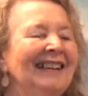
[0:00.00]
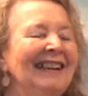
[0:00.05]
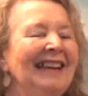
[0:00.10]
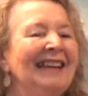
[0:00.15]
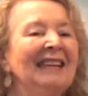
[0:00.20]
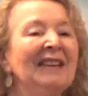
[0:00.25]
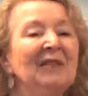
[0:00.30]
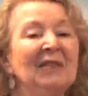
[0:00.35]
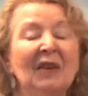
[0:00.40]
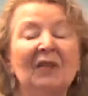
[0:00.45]

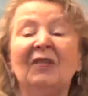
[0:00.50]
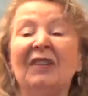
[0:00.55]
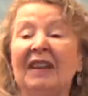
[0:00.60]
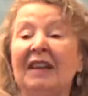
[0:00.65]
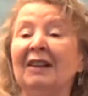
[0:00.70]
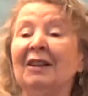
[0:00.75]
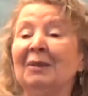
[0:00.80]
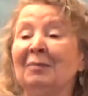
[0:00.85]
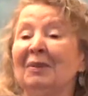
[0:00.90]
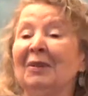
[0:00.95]
And it's
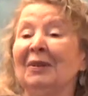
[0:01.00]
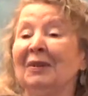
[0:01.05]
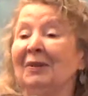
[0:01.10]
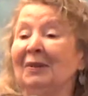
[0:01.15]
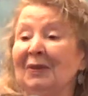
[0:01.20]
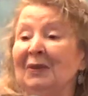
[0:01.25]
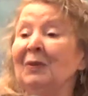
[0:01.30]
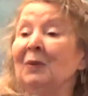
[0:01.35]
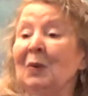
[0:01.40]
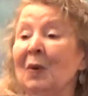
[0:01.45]
available
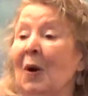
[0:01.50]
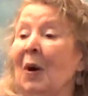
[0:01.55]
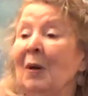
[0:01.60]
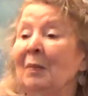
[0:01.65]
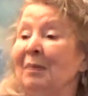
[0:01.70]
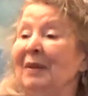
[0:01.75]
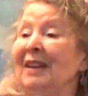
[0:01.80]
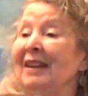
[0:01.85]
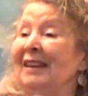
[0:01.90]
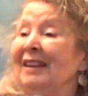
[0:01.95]
to all
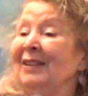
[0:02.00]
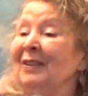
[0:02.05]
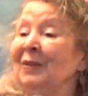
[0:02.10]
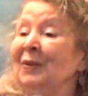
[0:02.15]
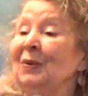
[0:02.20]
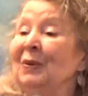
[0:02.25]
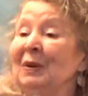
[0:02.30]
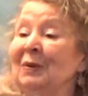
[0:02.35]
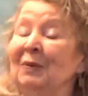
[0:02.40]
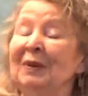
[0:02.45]
beings
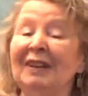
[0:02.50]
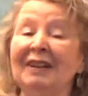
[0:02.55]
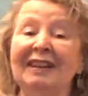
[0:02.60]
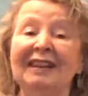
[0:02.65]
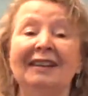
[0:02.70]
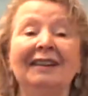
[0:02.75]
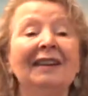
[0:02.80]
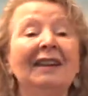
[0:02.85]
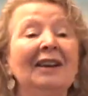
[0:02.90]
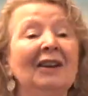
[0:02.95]
who are willing